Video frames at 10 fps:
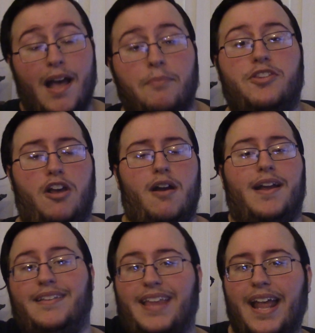I'm
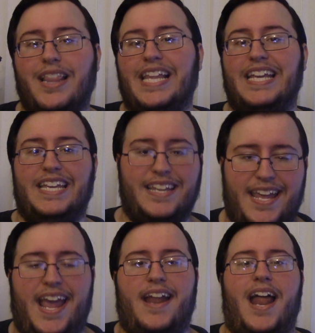sorry, sadly, you
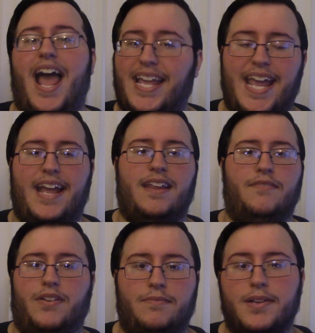can't. I can't
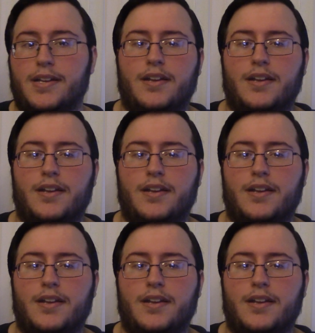even.